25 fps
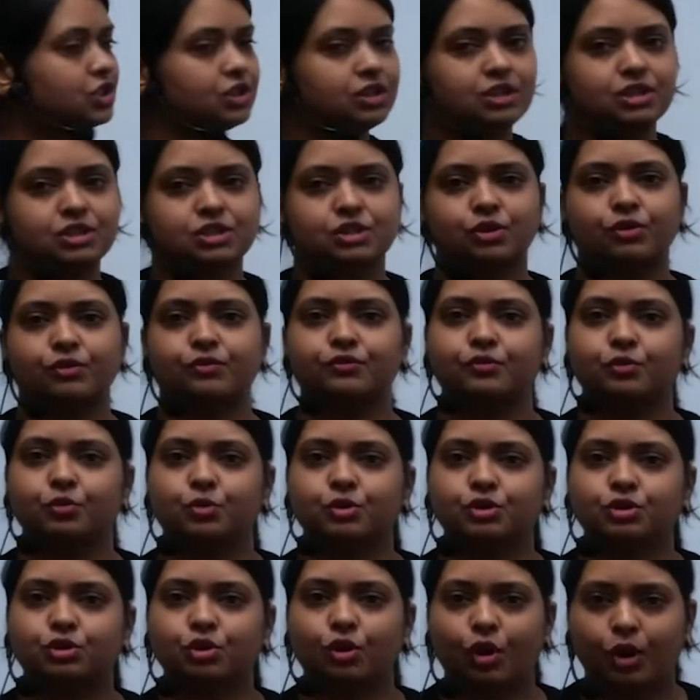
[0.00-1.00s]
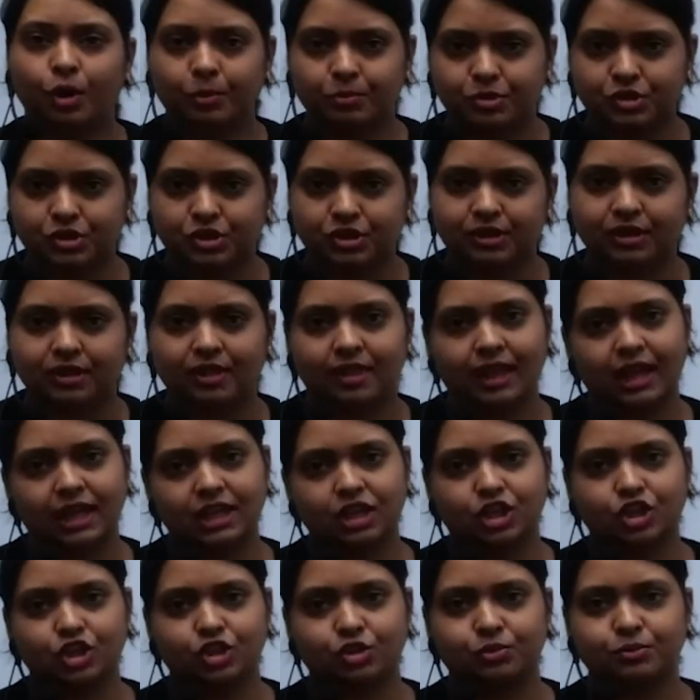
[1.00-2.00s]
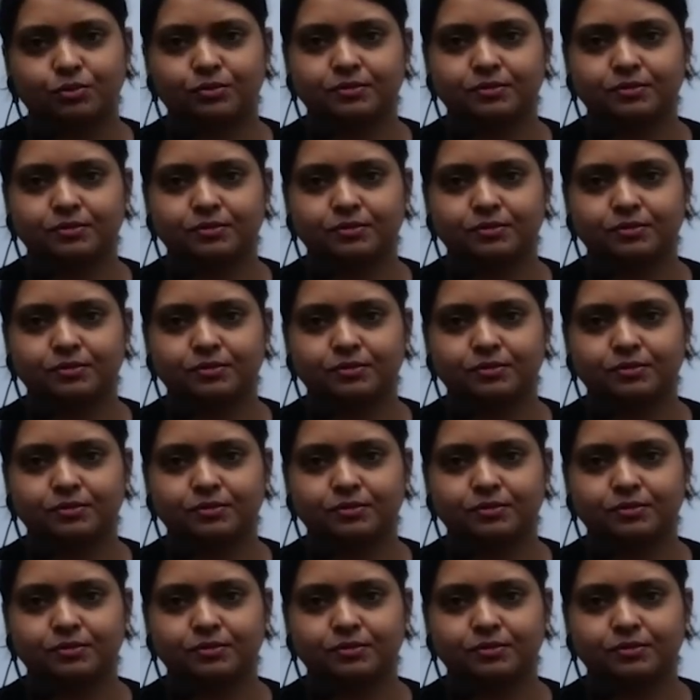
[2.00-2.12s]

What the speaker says: is your fourth option. Thank you.